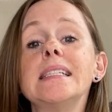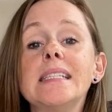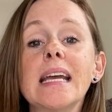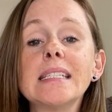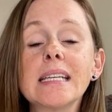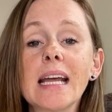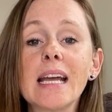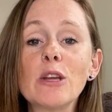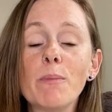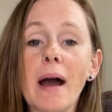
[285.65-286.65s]
Day to
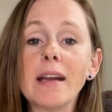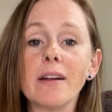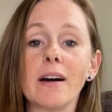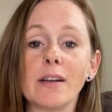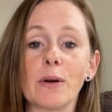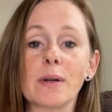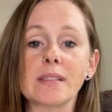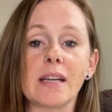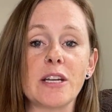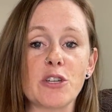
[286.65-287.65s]
day, you might not
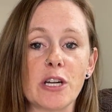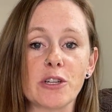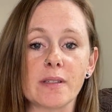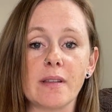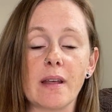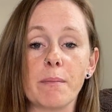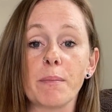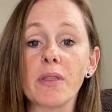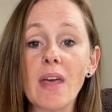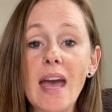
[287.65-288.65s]
notice any changes in them.
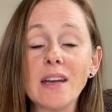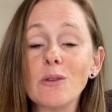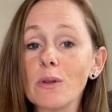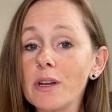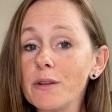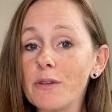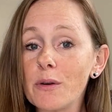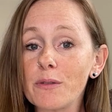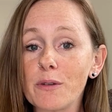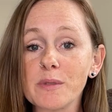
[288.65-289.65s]
But then you look at a
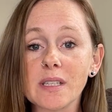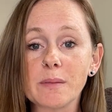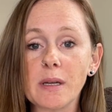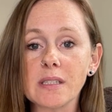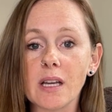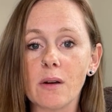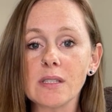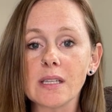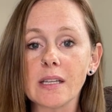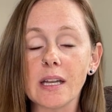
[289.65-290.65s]
photo from 6 months ago and
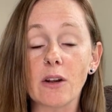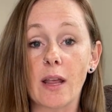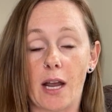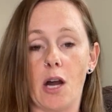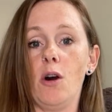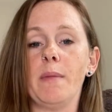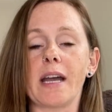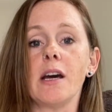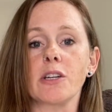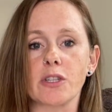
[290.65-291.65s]
suddenly you're like, oh my
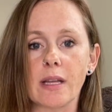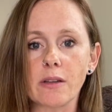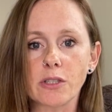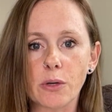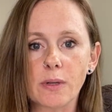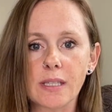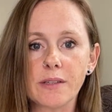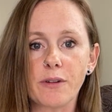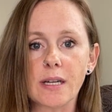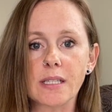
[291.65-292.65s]
gosh, they look totally
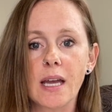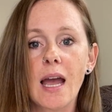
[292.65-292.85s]
different.